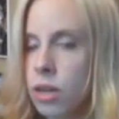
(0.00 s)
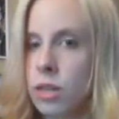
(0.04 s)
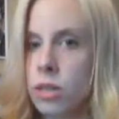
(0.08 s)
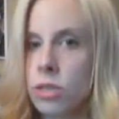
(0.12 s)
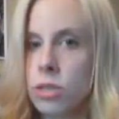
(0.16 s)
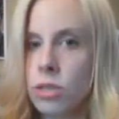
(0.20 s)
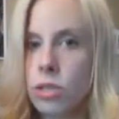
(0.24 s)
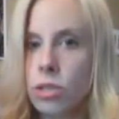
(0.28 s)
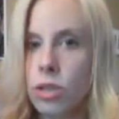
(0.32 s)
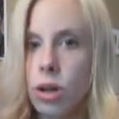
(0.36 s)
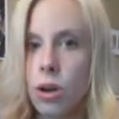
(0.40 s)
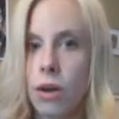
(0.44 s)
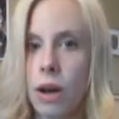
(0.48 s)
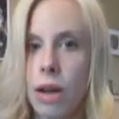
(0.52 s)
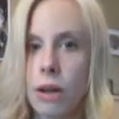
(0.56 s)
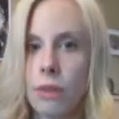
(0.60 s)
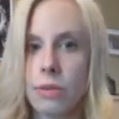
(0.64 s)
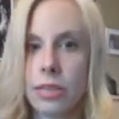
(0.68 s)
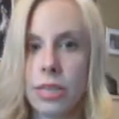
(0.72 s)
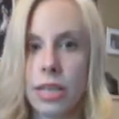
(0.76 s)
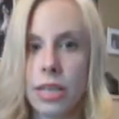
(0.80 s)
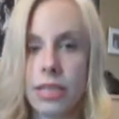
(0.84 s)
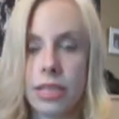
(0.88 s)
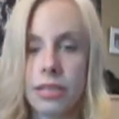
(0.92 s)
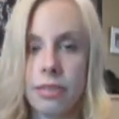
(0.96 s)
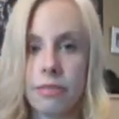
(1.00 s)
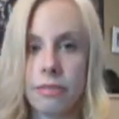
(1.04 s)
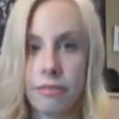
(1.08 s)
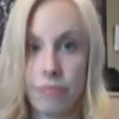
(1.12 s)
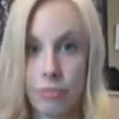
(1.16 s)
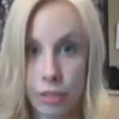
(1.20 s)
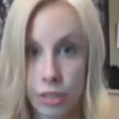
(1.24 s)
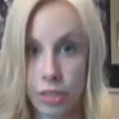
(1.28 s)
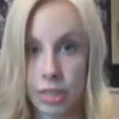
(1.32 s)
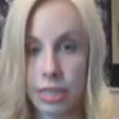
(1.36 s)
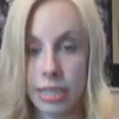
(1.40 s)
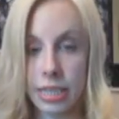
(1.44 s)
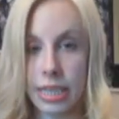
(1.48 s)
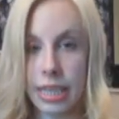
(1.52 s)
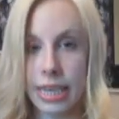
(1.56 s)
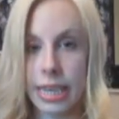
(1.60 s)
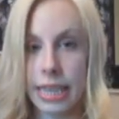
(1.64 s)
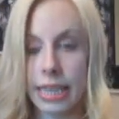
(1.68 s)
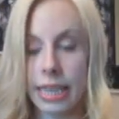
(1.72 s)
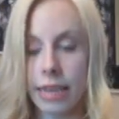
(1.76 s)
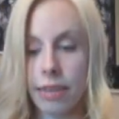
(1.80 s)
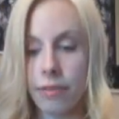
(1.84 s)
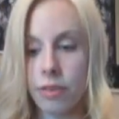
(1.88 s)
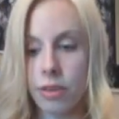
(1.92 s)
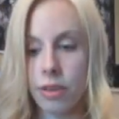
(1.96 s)
So I was on the first seating
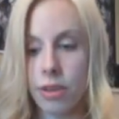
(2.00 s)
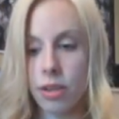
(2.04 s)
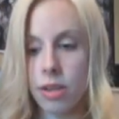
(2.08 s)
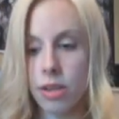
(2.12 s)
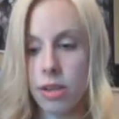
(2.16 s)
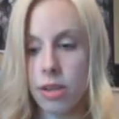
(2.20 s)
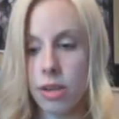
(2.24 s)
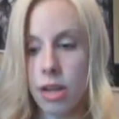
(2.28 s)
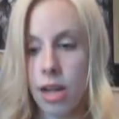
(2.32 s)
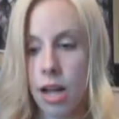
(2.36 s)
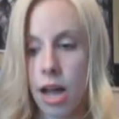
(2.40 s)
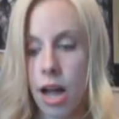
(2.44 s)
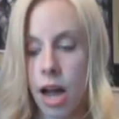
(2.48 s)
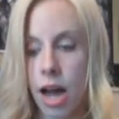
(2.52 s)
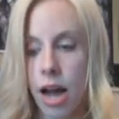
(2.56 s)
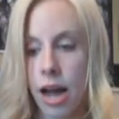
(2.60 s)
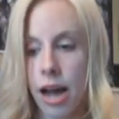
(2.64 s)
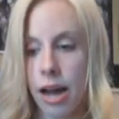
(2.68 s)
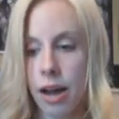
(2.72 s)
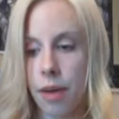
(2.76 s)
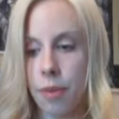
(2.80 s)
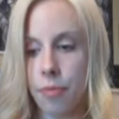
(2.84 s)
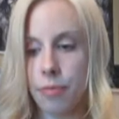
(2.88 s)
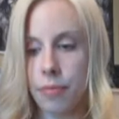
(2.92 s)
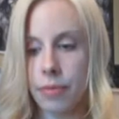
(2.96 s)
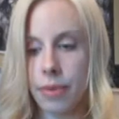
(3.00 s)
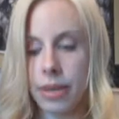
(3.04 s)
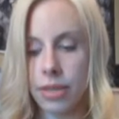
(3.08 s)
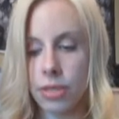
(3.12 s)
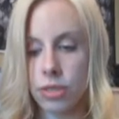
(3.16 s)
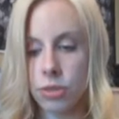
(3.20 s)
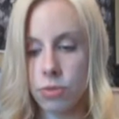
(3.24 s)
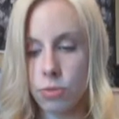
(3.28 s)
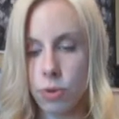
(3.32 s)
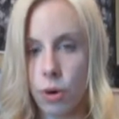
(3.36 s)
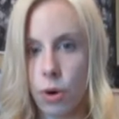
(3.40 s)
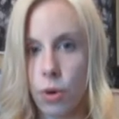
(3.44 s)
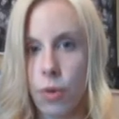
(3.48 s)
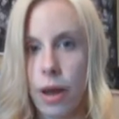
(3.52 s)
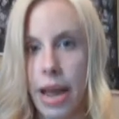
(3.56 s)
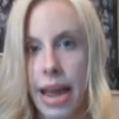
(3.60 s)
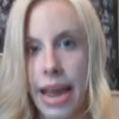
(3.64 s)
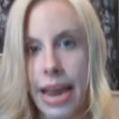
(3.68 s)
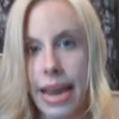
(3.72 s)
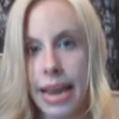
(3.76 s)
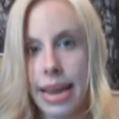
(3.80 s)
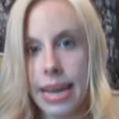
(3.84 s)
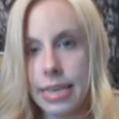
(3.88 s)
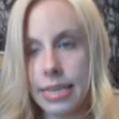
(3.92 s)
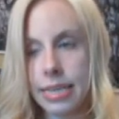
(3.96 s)
level. It's row
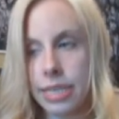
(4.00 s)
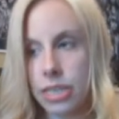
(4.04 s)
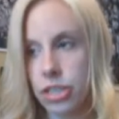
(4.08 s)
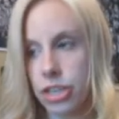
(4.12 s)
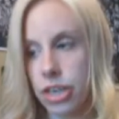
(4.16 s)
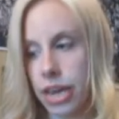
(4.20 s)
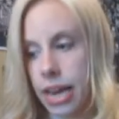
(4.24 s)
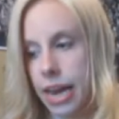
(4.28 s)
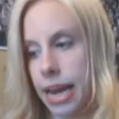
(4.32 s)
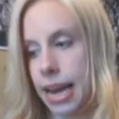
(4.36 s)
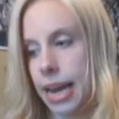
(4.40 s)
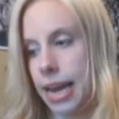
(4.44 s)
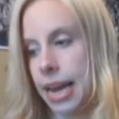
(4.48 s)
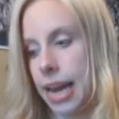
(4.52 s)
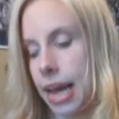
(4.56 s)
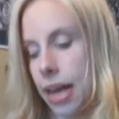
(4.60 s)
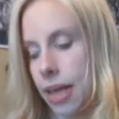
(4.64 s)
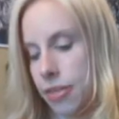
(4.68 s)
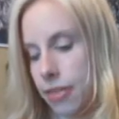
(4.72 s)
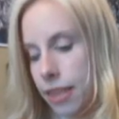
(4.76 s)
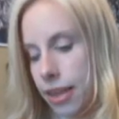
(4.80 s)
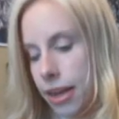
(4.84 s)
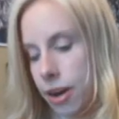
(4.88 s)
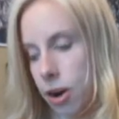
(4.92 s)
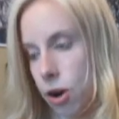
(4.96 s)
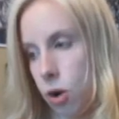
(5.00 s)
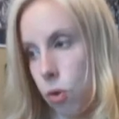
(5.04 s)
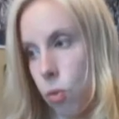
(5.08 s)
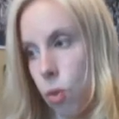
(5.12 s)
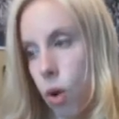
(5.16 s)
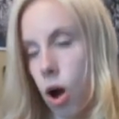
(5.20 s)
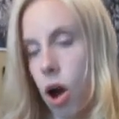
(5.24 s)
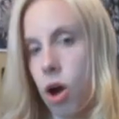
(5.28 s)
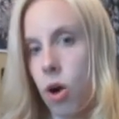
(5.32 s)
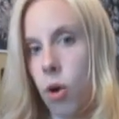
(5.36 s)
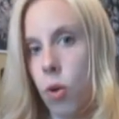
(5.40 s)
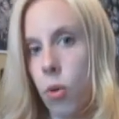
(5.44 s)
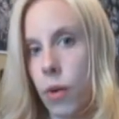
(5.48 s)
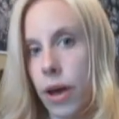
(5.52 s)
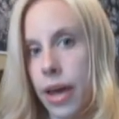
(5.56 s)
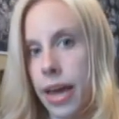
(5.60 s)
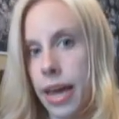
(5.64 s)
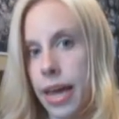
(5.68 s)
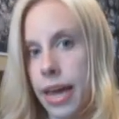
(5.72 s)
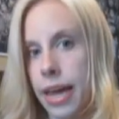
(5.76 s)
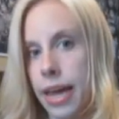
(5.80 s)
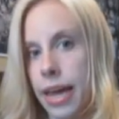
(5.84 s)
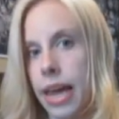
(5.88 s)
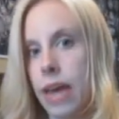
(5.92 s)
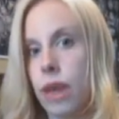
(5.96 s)
A to J, and then a
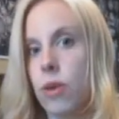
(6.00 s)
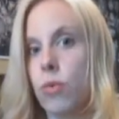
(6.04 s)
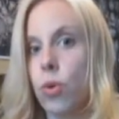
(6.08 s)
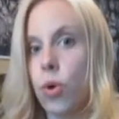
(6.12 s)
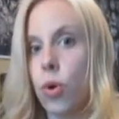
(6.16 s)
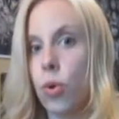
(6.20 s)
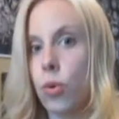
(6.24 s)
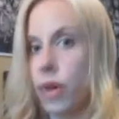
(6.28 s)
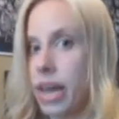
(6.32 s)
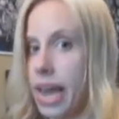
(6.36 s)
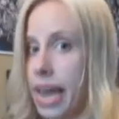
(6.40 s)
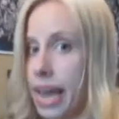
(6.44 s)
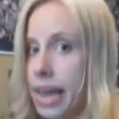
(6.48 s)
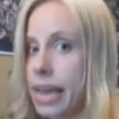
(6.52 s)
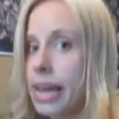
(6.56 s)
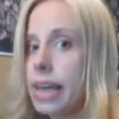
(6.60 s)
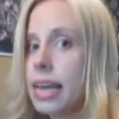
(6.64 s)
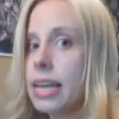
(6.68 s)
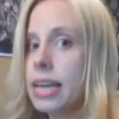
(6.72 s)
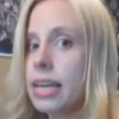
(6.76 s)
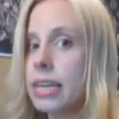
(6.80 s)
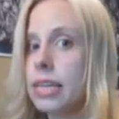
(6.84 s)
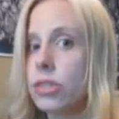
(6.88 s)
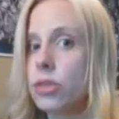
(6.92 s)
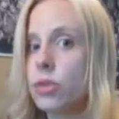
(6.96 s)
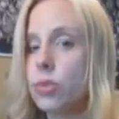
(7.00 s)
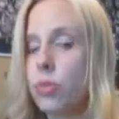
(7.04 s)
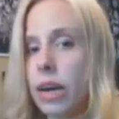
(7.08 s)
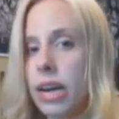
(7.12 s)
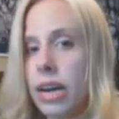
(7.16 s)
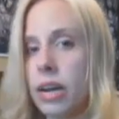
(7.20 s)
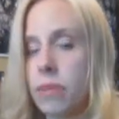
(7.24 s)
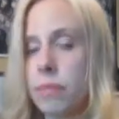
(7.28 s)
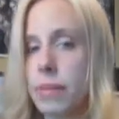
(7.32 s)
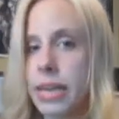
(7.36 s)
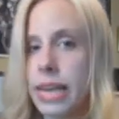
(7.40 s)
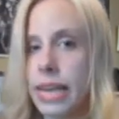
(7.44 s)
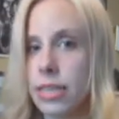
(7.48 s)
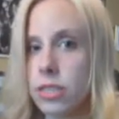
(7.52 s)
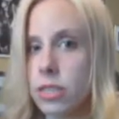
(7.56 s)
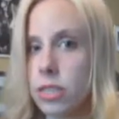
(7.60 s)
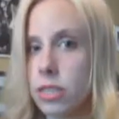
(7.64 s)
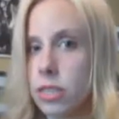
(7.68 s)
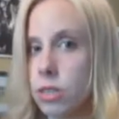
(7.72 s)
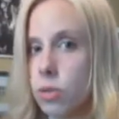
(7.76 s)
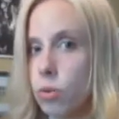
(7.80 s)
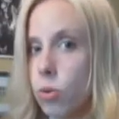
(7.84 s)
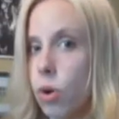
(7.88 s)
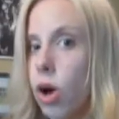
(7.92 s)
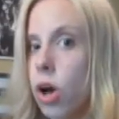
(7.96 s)
walkway, and row K is right up
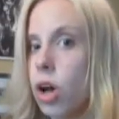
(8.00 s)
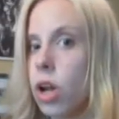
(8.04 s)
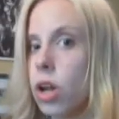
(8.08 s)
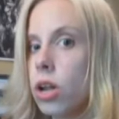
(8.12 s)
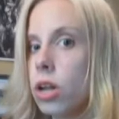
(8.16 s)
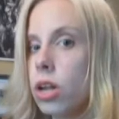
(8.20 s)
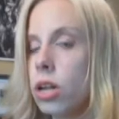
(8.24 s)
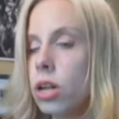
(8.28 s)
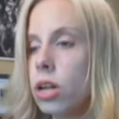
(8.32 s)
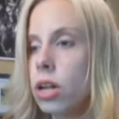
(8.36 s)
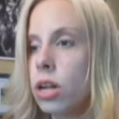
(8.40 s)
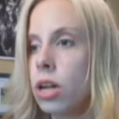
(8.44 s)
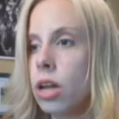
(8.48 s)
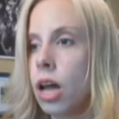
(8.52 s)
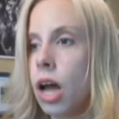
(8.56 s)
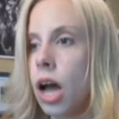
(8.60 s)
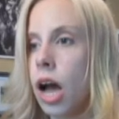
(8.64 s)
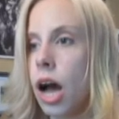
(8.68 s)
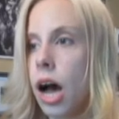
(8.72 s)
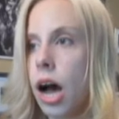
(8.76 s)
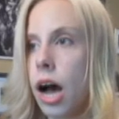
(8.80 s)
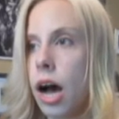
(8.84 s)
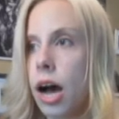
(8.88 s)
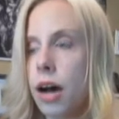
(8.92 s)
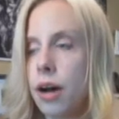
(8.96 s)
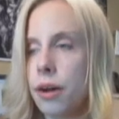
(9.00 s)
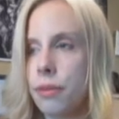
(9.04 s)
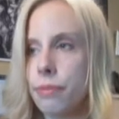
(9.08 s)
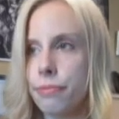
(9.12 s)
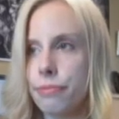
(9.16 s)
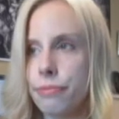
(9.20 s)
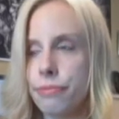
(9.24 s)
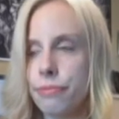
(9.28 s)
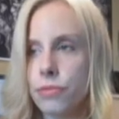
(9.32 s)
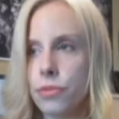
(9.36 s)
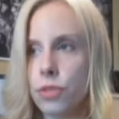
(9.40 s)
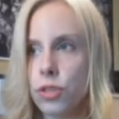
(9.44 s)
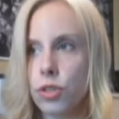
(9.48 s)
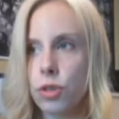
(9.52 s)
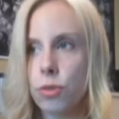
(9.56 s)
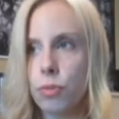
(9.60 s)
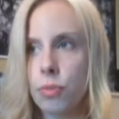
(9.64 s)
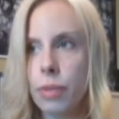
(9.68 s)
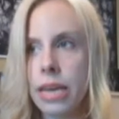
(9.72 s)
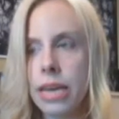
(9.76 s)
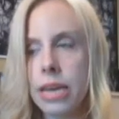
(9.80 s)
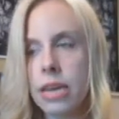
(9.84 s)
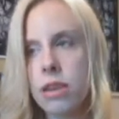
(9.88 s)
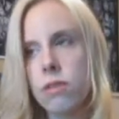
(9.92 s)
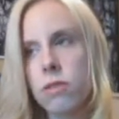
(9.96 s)
against the wall. So
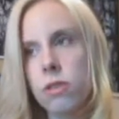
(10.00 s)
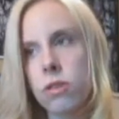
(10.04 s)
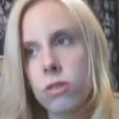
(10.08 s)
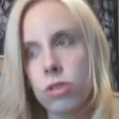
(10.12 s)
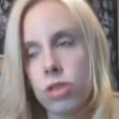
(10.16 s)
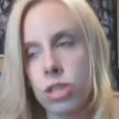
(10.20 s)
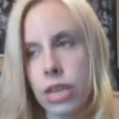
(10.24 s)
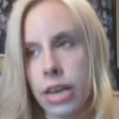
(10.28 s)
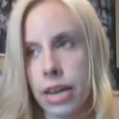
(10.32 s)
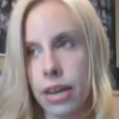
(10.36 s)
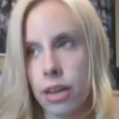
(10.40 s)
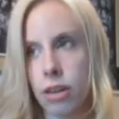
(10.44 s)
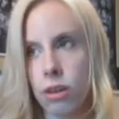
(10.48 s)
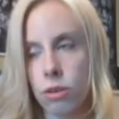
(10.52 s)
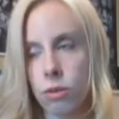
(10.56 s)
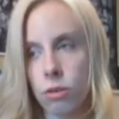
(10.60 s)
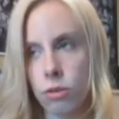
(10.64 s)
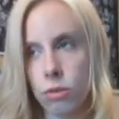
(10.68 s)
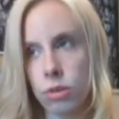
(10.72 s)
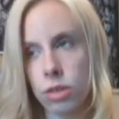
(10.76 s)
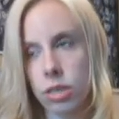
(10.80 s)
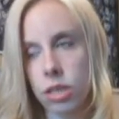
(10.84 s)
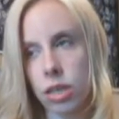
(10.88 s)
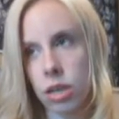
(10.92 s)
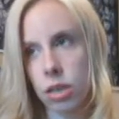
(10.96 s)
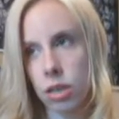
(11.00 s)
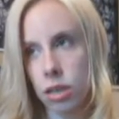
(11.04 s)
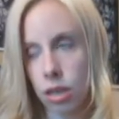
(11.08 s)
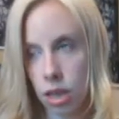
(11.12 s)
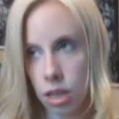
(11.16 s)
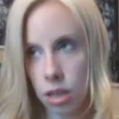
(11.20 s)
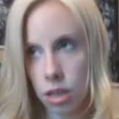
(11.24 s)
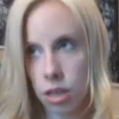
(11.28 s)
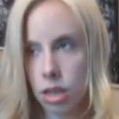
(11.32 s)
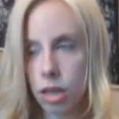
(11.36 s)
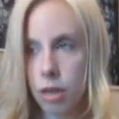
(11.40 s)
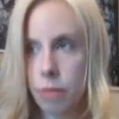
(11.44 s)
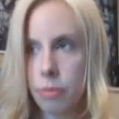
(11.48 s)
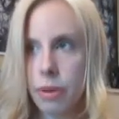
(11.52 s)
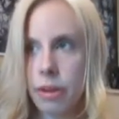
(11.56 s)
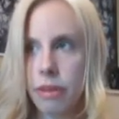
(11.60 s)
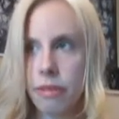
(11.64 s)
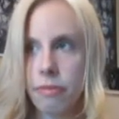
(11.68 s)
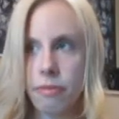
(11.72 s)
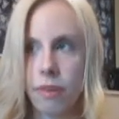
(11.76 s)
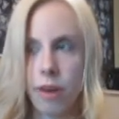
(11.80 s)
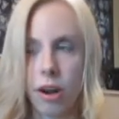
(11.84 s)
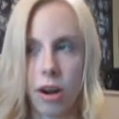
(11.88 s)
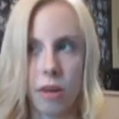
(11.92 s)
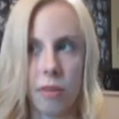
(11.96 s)
being in row J, you know, it was a little bit
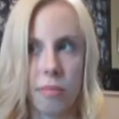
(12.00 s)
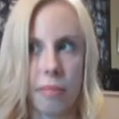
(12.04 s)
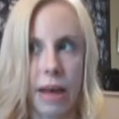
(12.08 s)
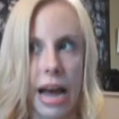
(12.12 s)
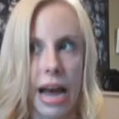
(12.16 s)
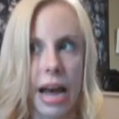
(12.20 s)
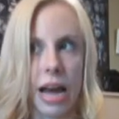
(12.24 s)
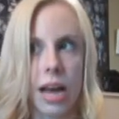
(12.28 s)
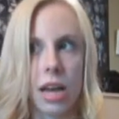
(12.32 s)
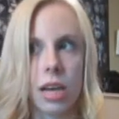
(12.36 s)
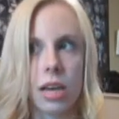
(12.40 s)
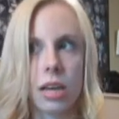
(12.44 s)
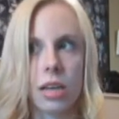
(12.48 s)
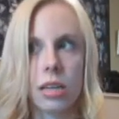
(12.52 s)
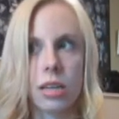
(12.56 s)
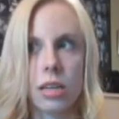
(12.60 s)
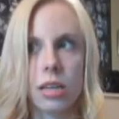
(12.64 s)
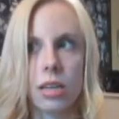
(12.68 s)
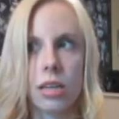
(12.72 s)
far back.